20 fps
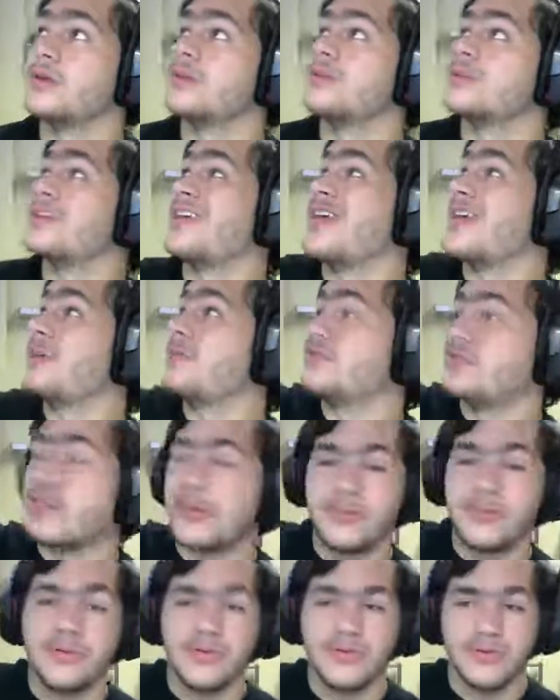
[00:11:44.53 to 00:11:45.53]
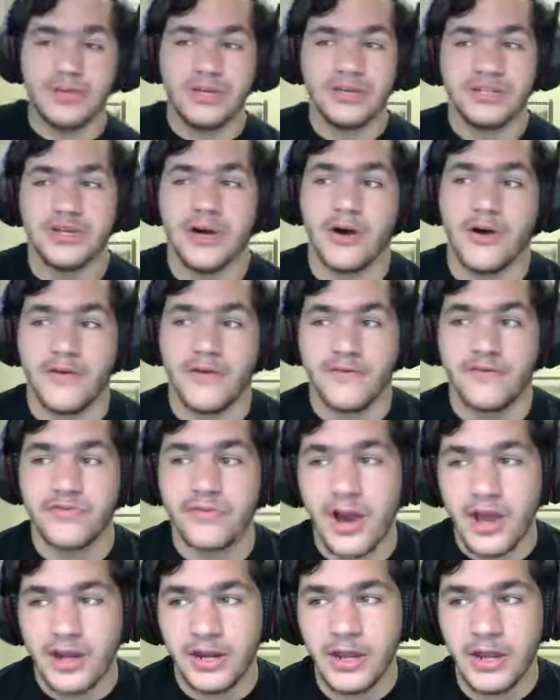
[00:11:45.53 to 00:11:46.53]
The game is going to be released on
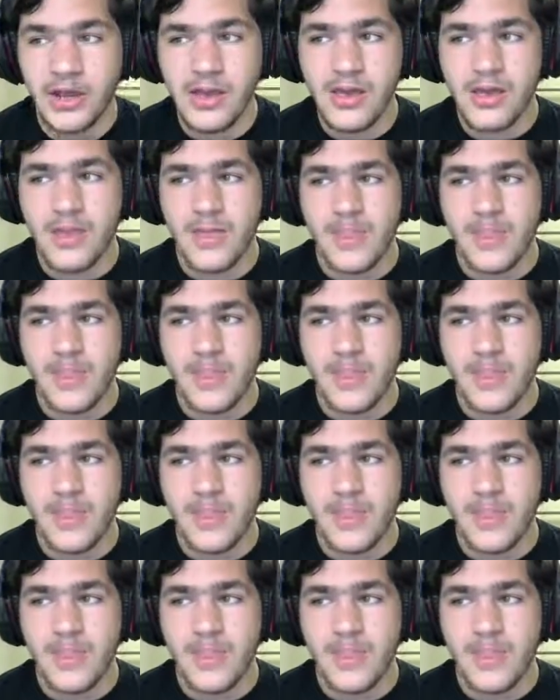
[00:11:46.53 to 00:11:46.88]
Friday.